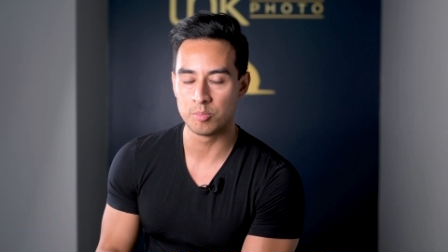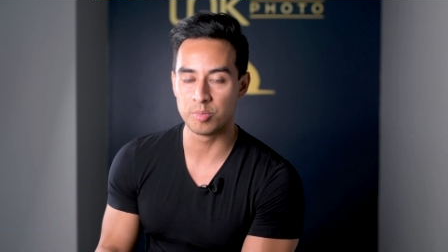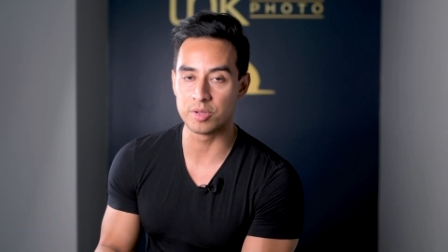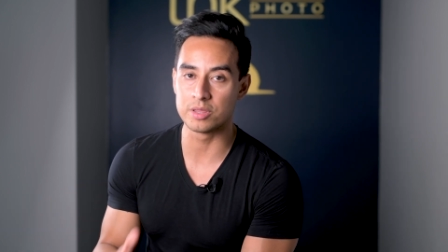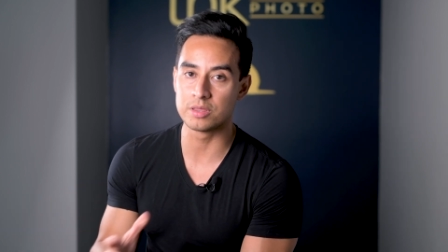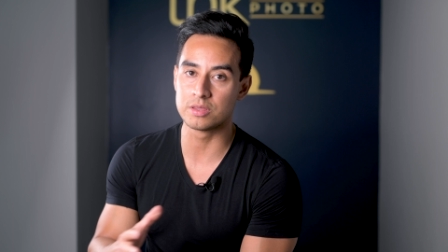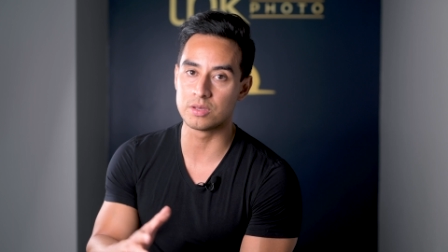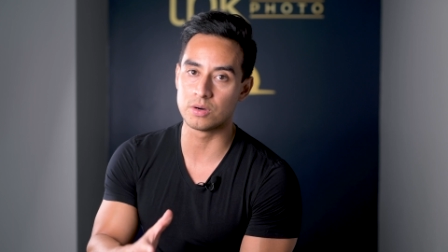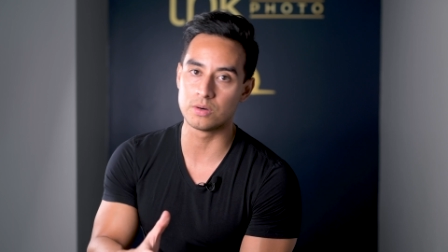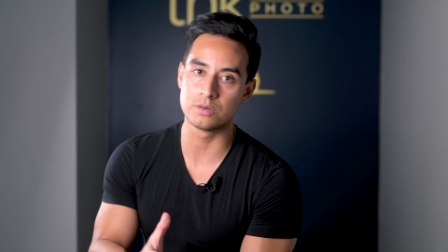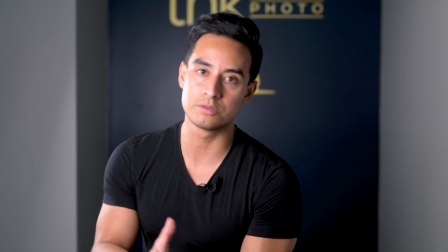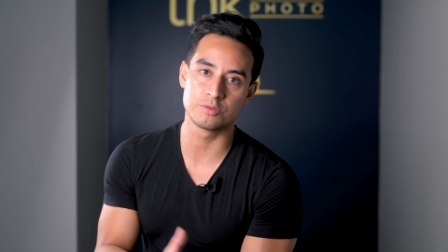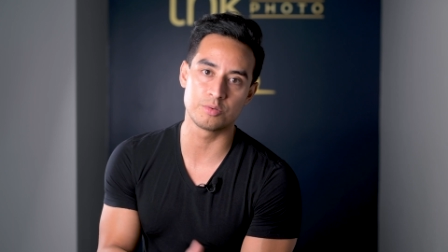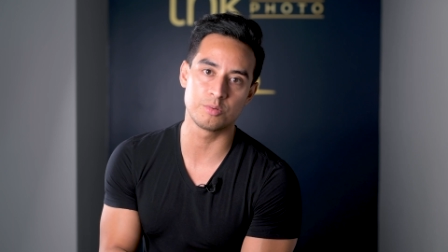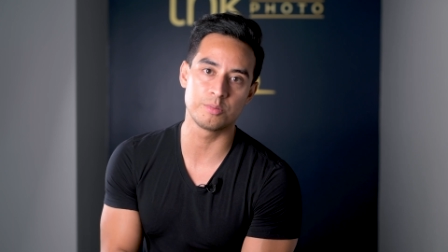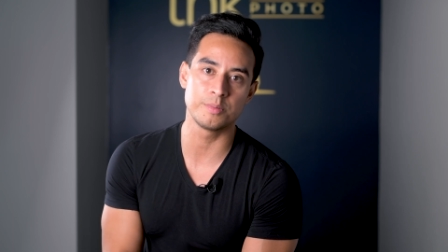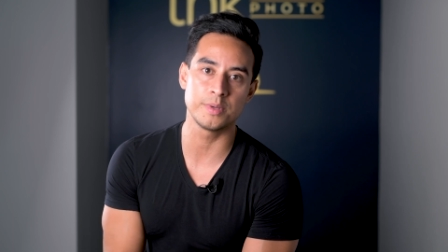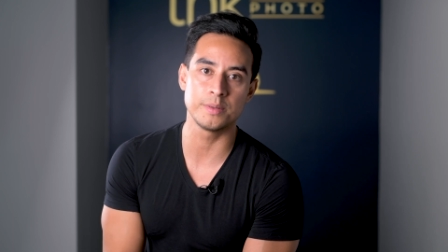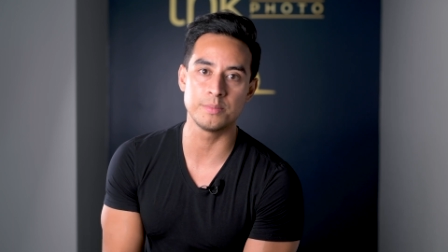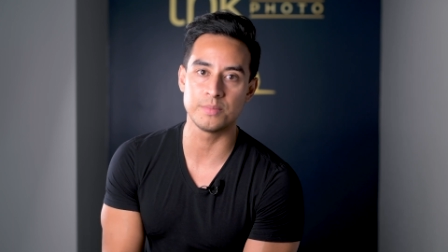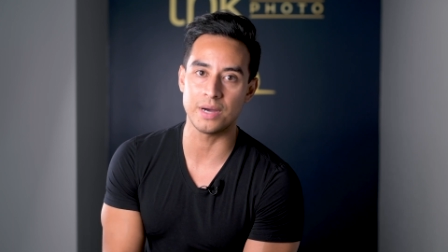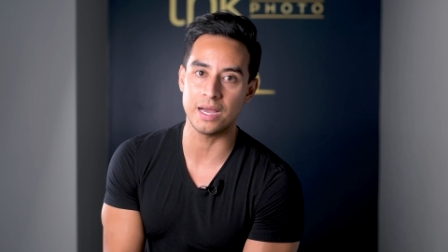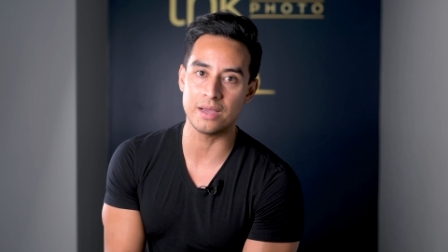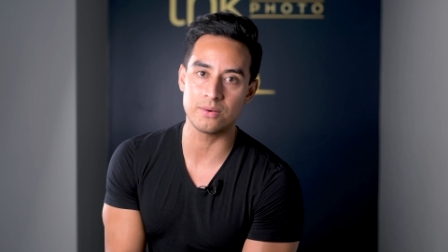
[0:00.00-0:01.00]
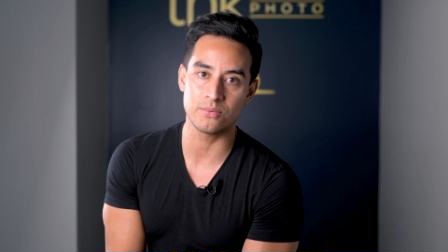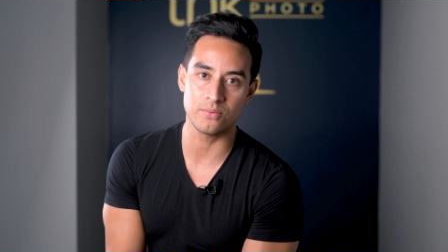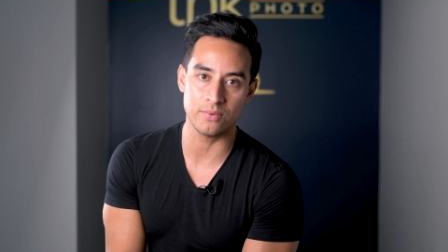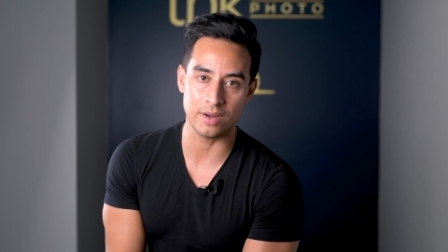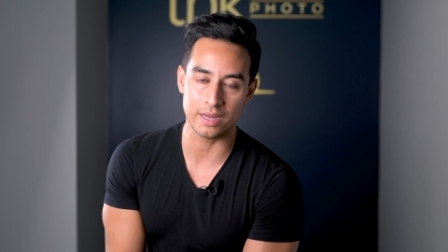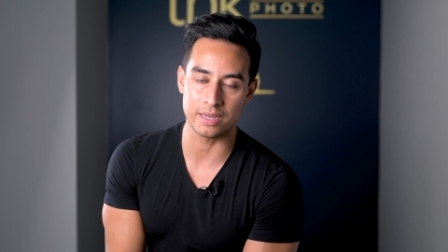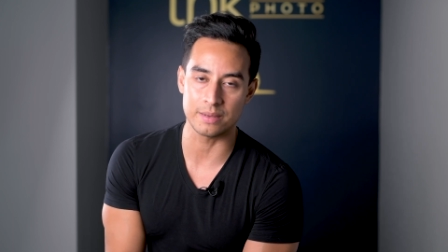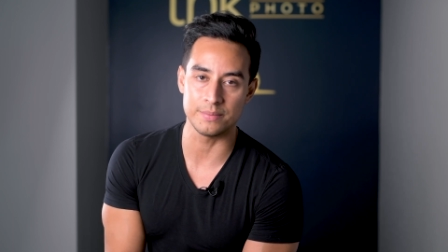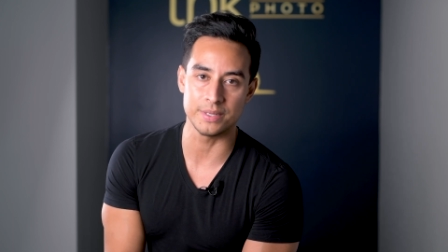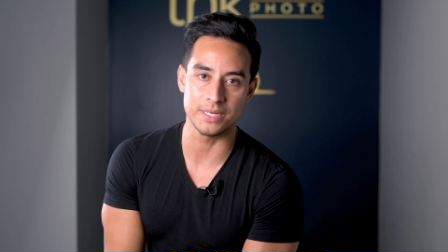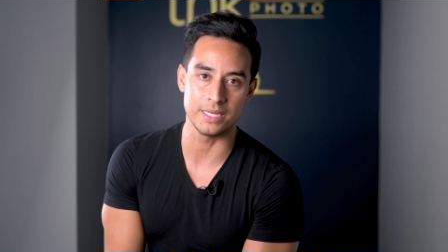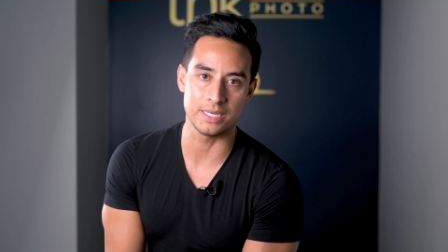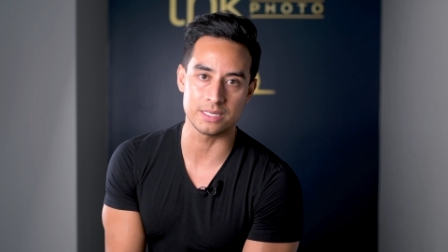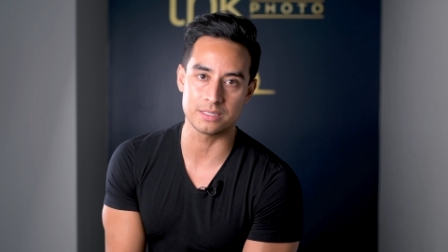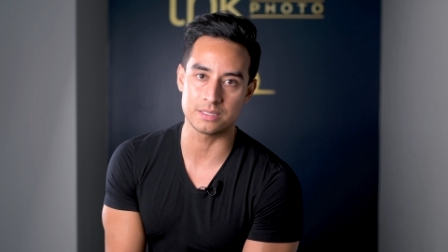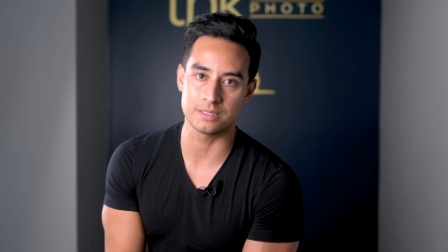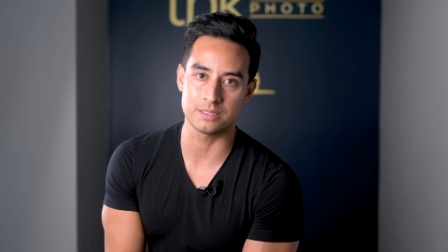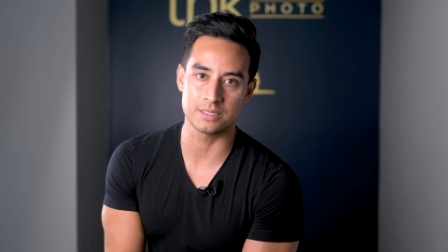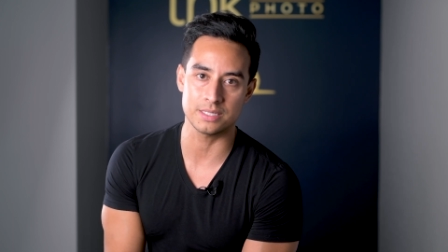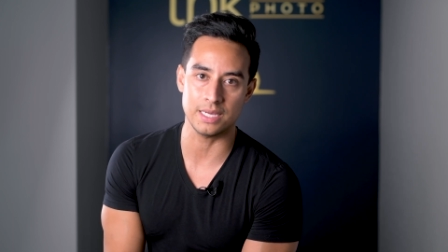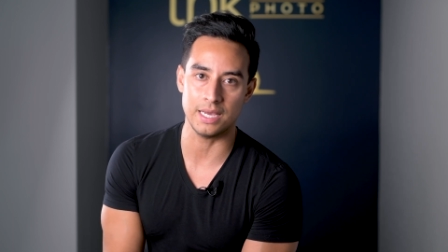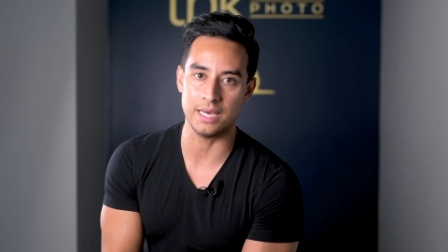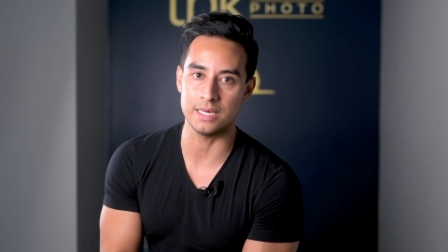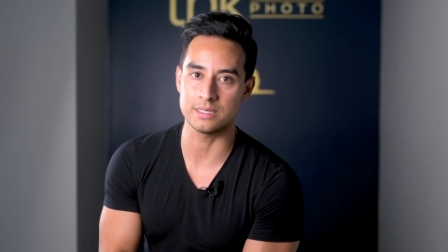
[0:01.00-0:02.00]
but those would be my
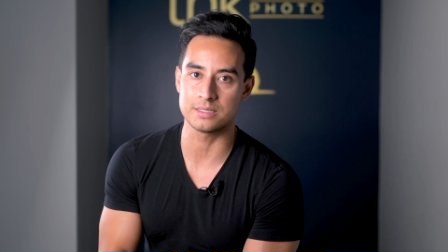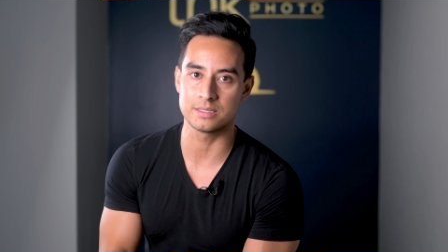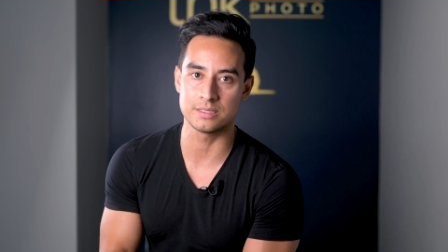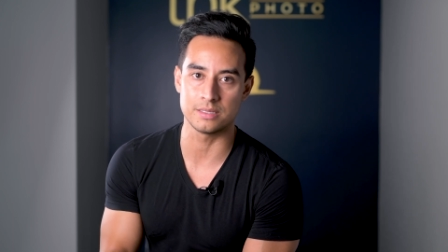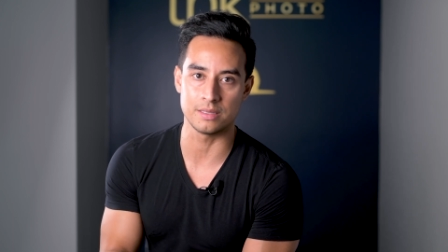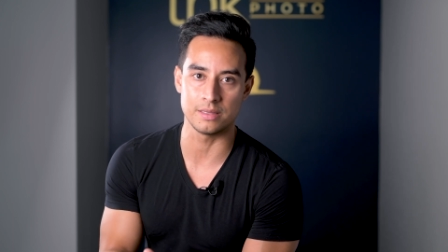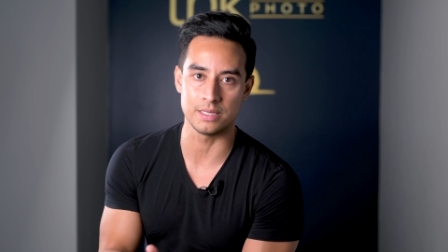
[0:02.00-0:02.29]
recommendations as